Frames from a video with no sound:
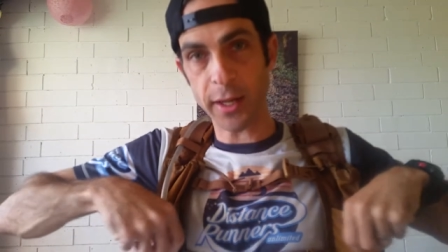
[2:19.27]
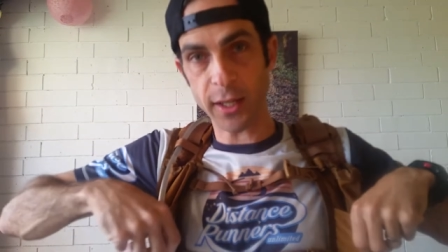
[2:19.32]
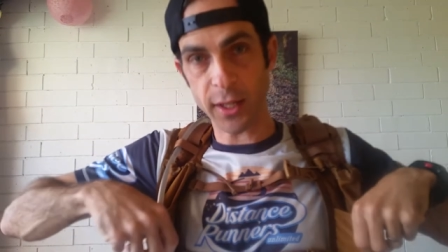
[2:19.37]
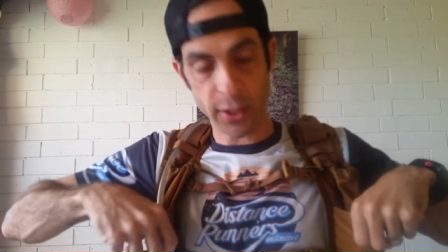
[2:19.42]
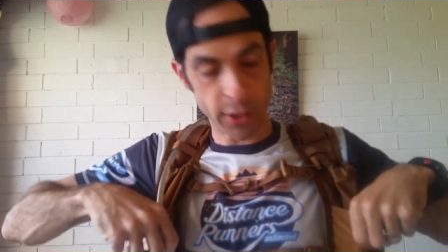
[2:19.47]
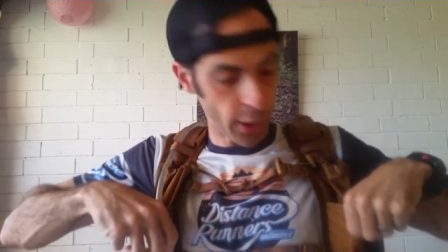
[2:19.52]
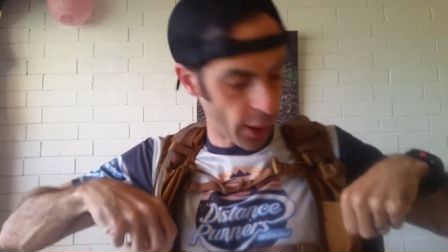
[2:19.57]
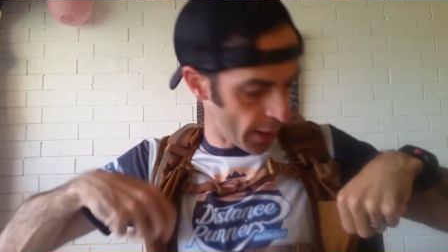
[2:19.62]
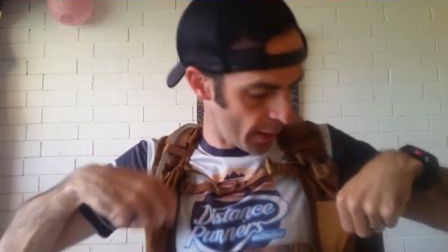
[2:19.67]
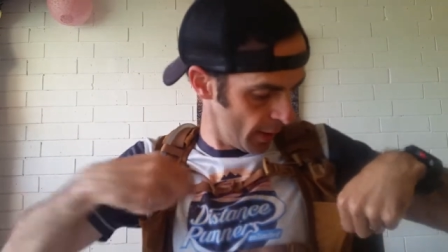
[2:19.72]
each
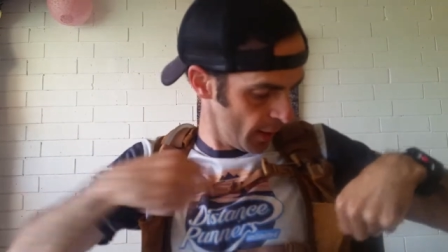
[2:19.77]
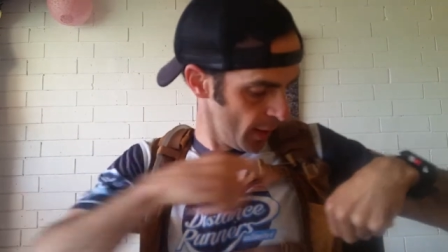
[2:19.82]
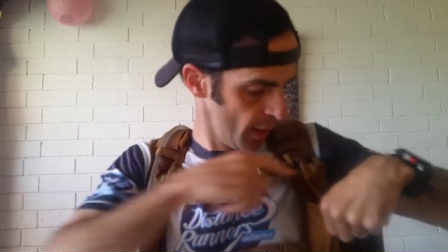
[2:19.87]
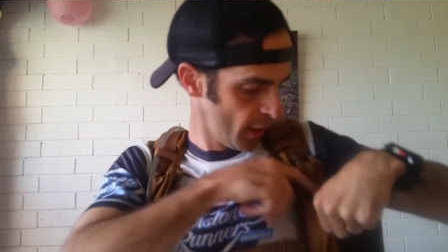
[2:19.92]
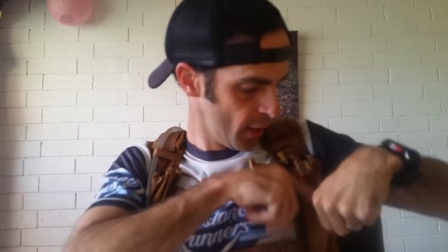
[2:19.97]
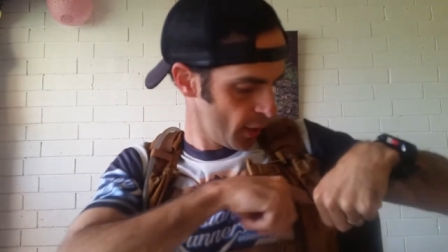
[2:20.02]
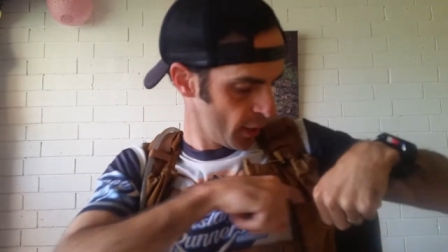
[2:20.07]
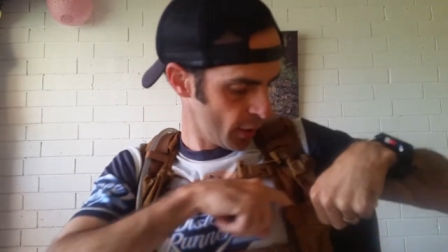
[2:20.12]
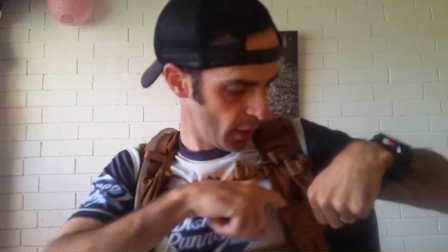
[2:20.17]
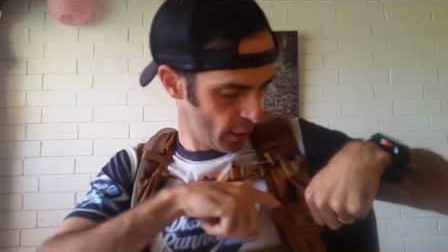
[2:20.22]
side.
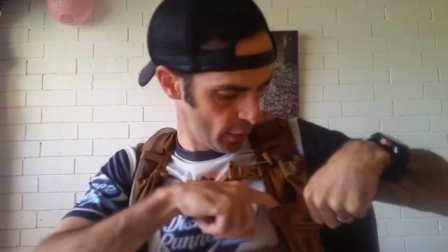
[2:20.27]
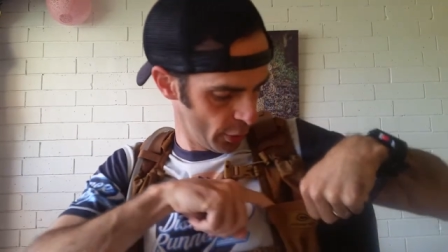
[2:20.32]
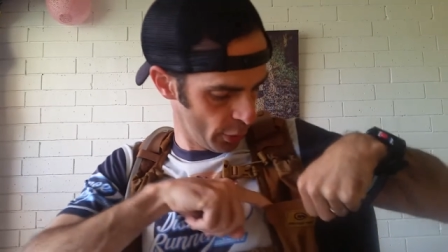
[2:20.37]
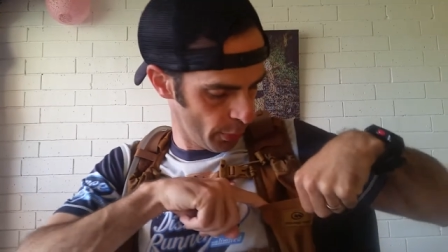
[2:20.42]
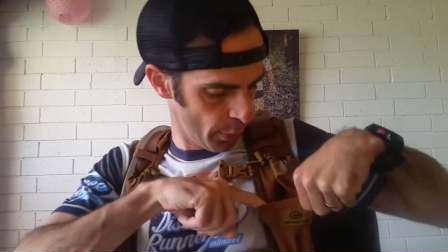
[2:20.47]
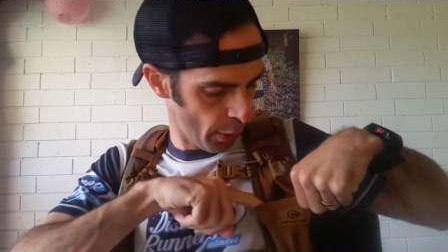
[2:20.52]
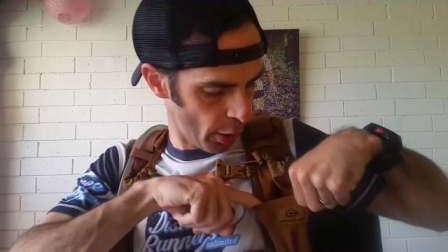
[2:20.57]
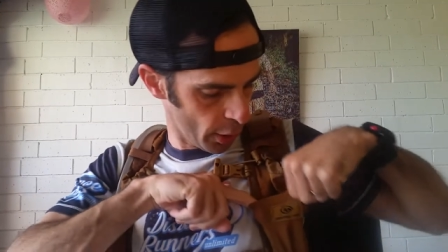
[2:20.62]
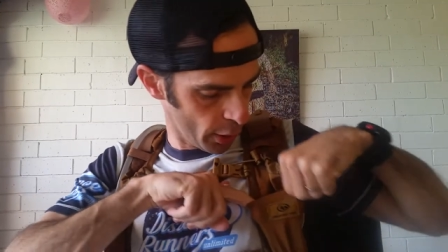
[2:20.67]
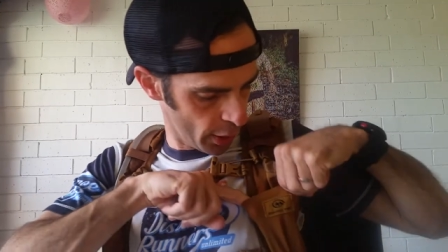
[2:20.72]
So a little
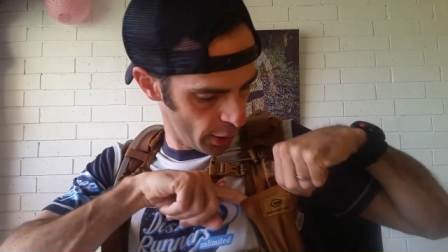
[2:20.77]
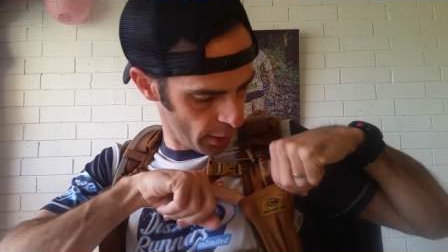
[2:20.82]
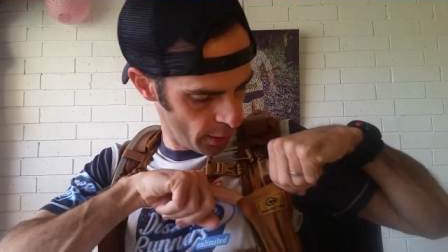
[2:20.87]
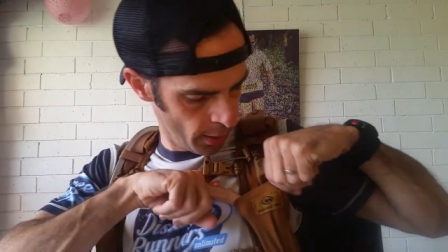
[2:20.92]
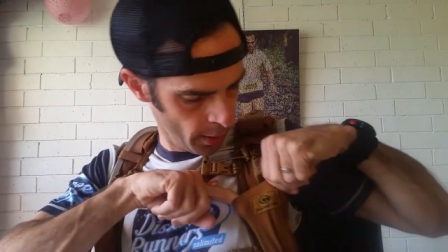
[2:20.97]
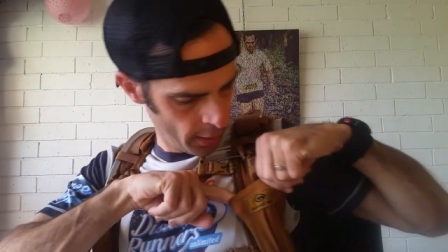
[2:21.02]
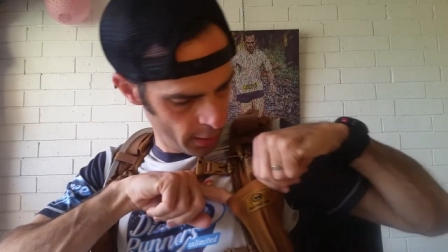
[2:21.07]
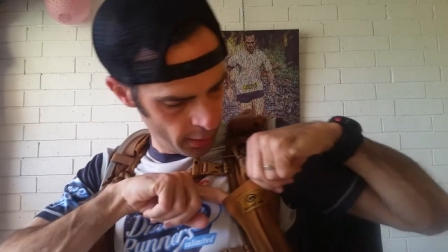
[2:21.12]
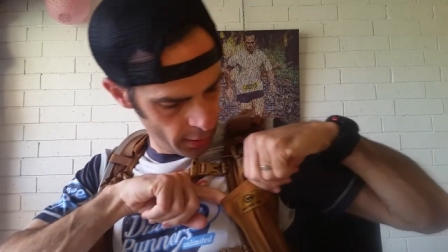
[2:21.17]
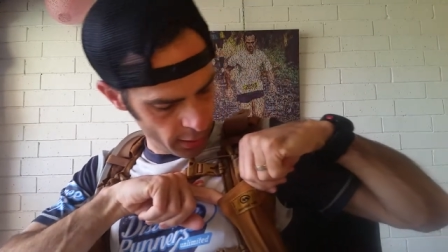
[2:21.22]
pocket,